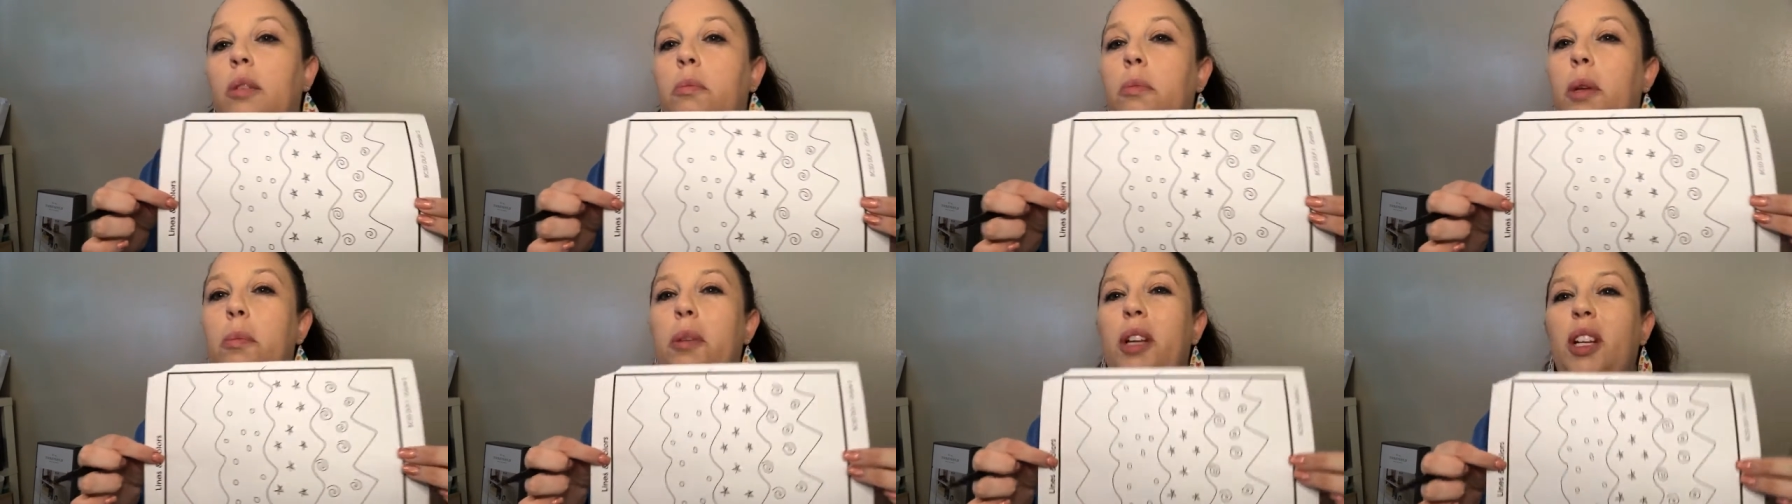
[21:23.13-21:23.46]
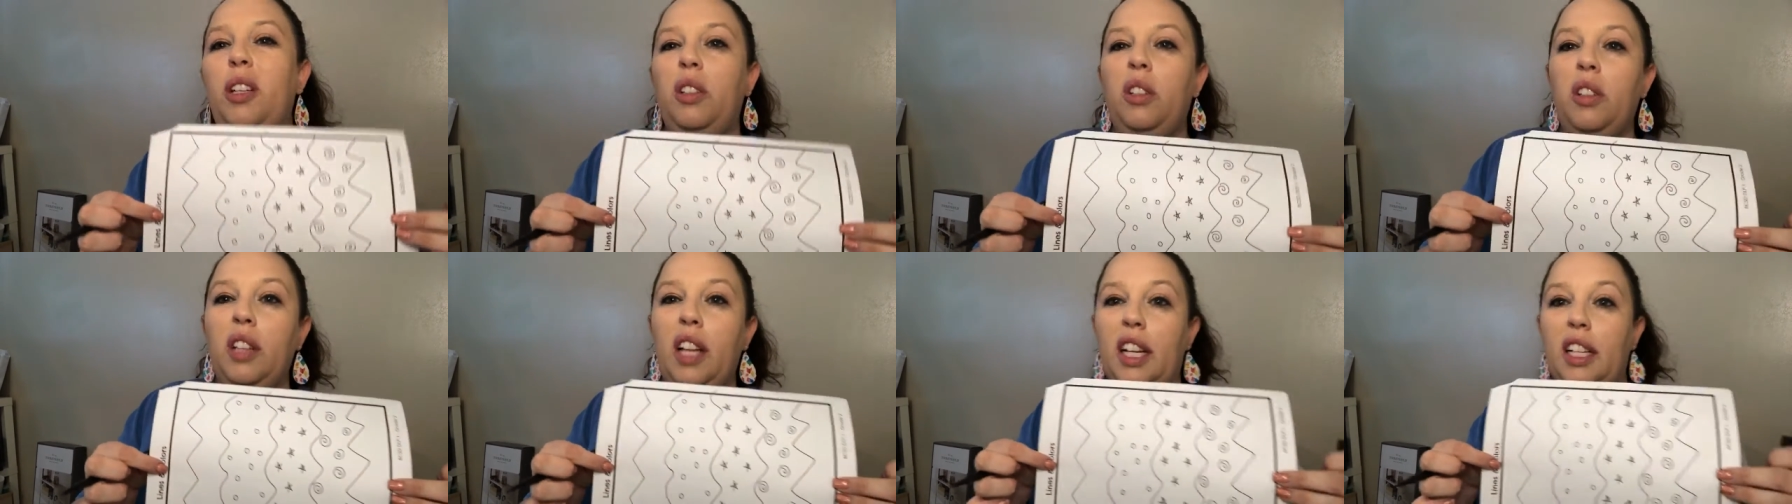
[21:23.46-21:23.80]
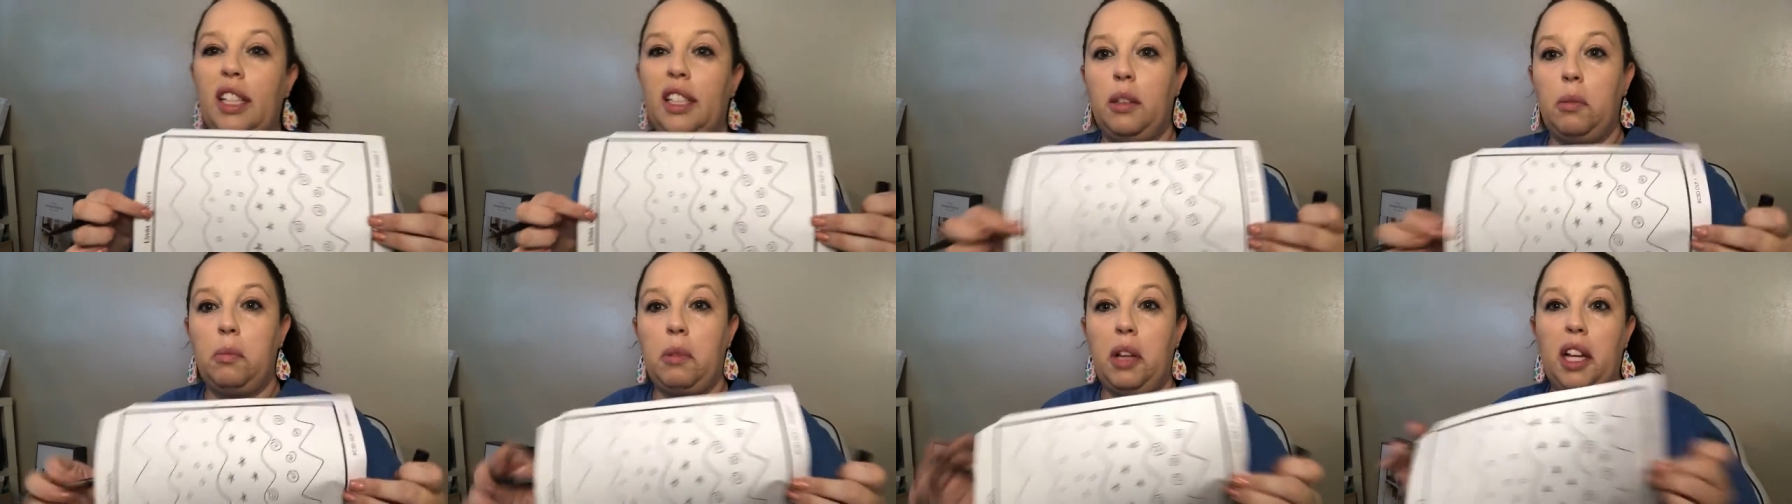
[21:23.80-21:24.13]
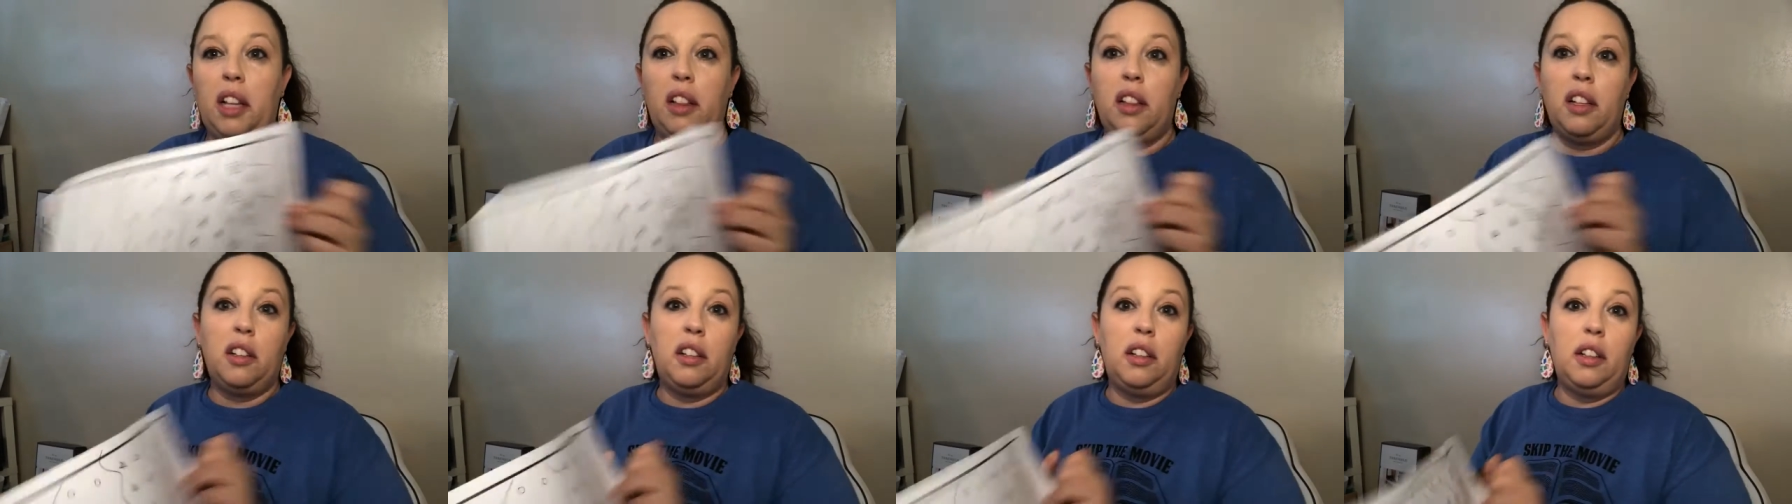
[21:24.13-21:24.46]
maybe I'll do like some
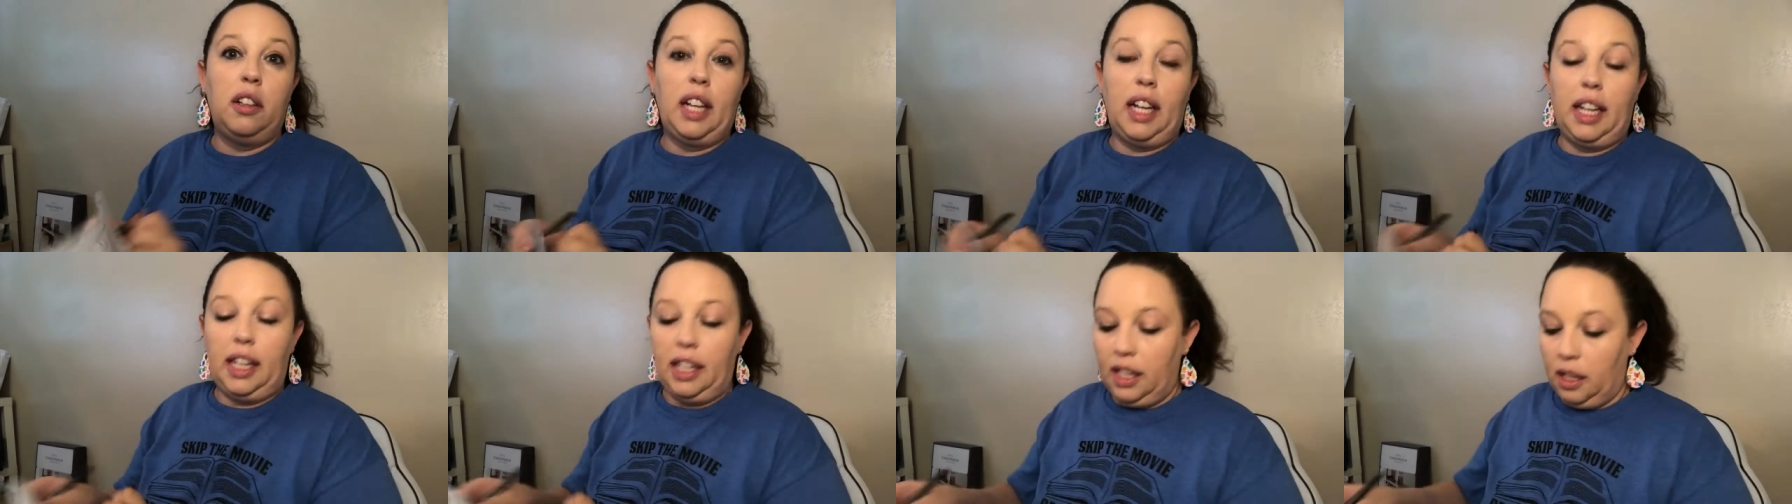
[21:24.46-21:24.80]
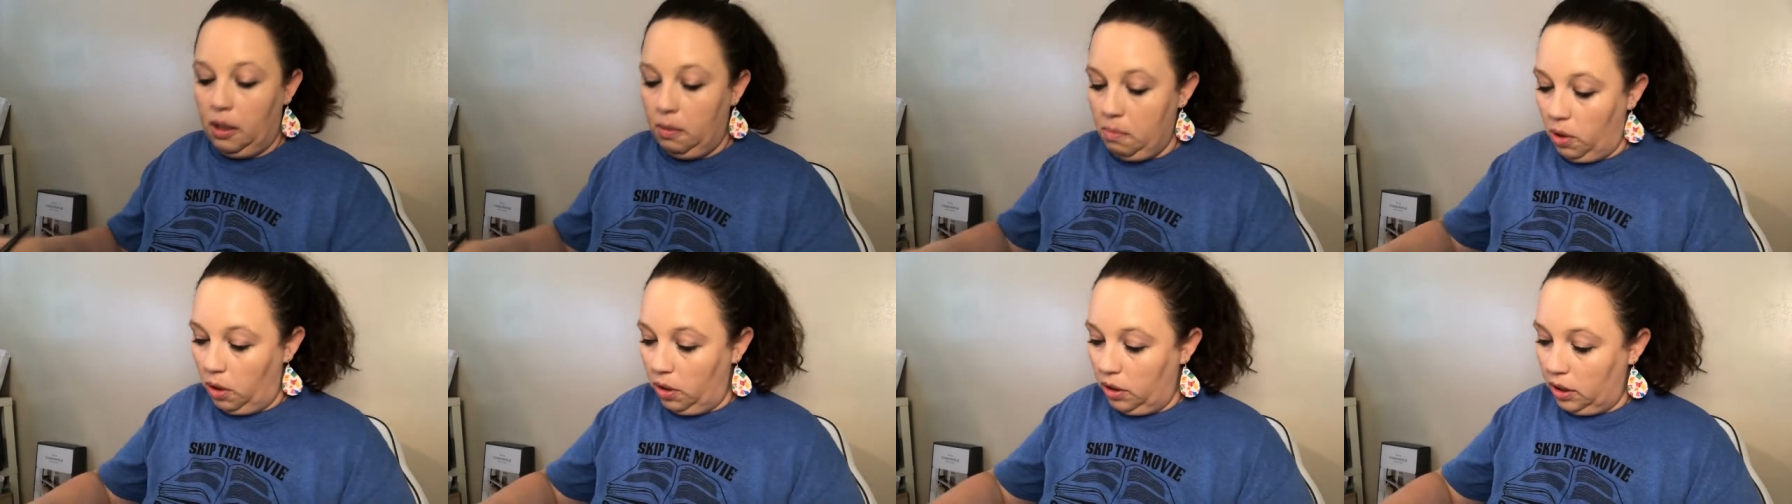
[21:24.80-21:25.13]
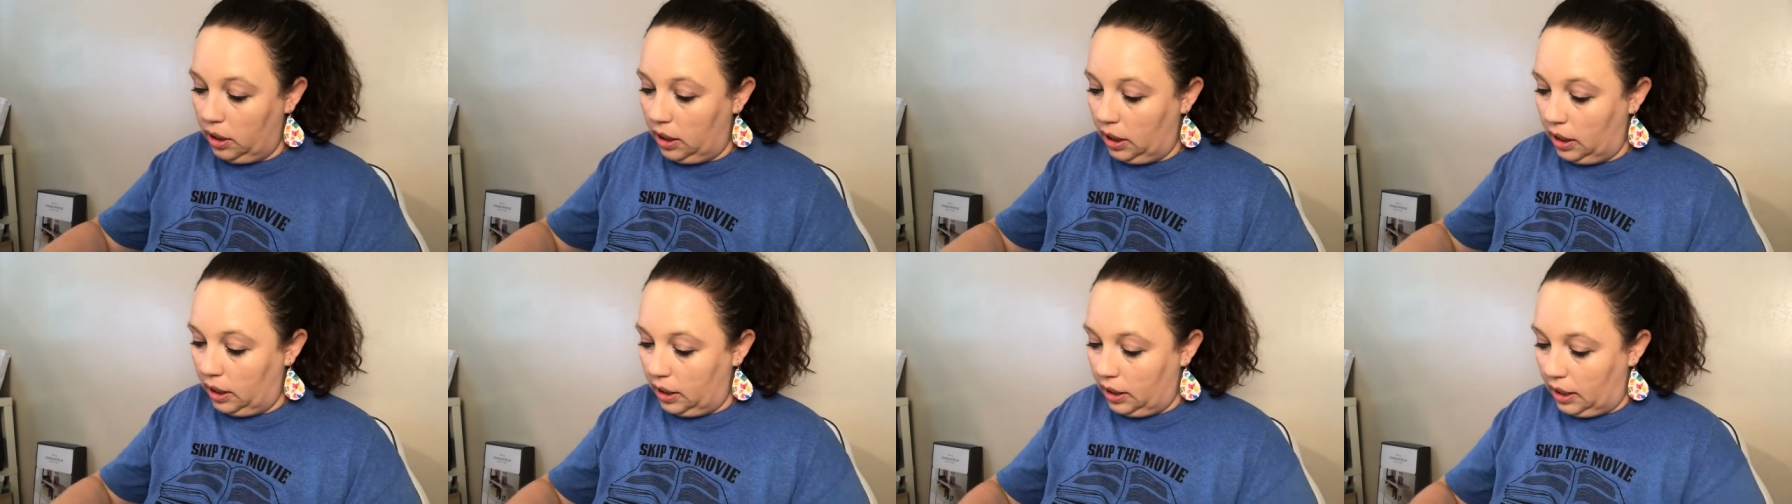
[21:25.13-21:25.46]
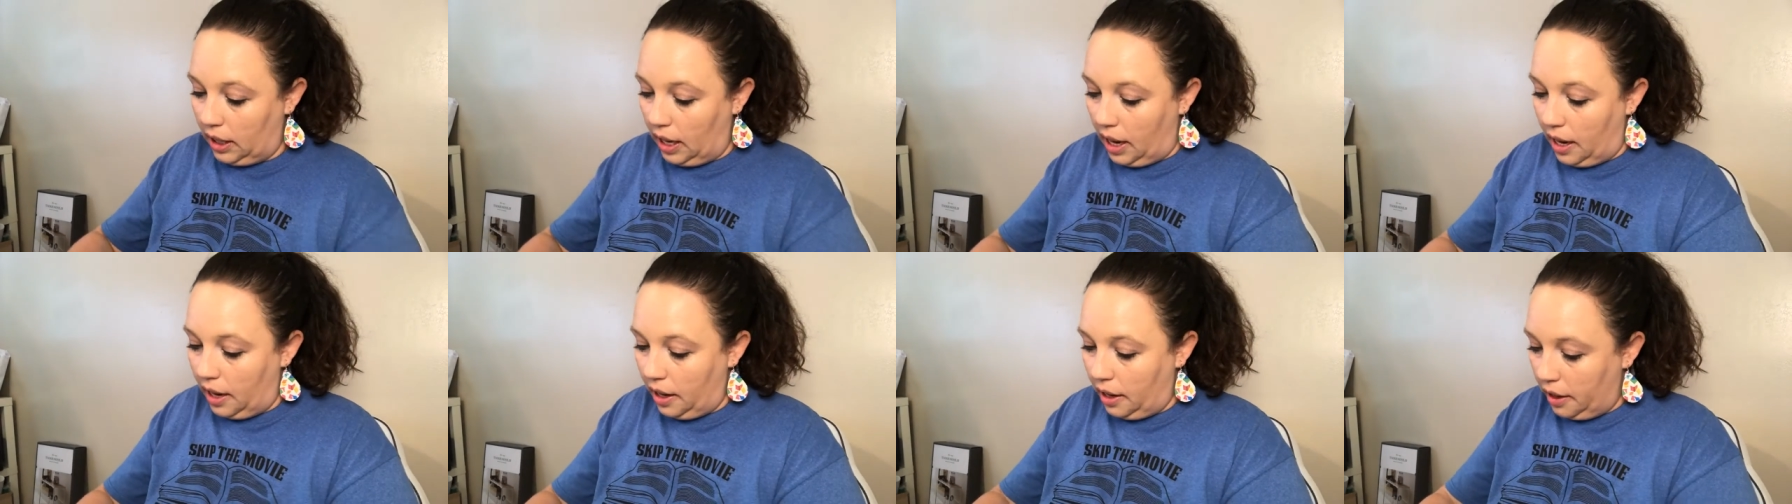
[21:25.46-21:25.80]
like little lightning bolt
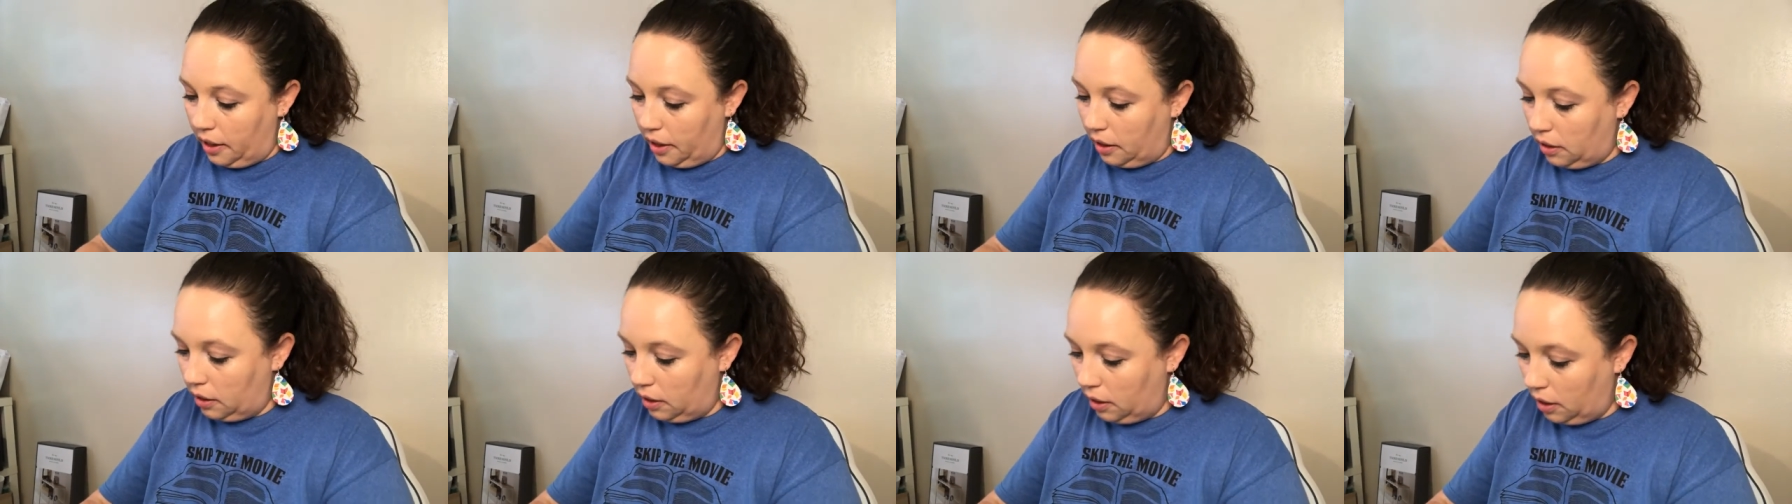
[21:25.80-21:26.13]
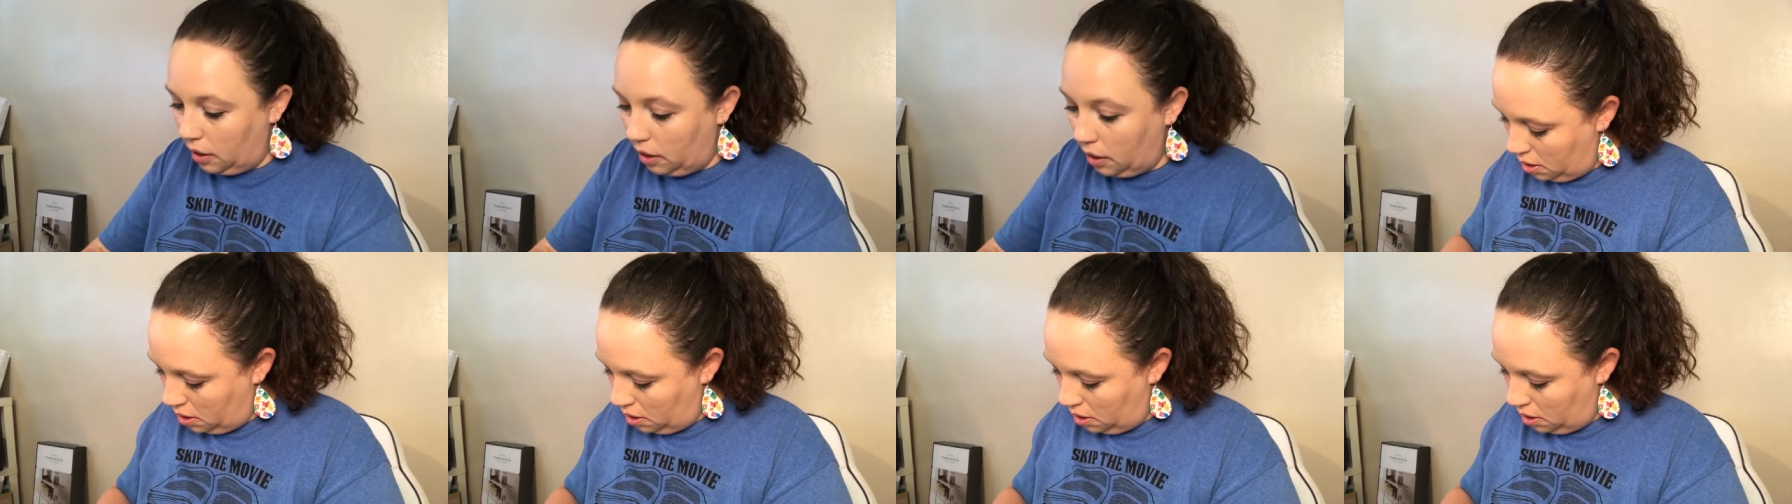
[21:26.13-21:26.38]
zigzags.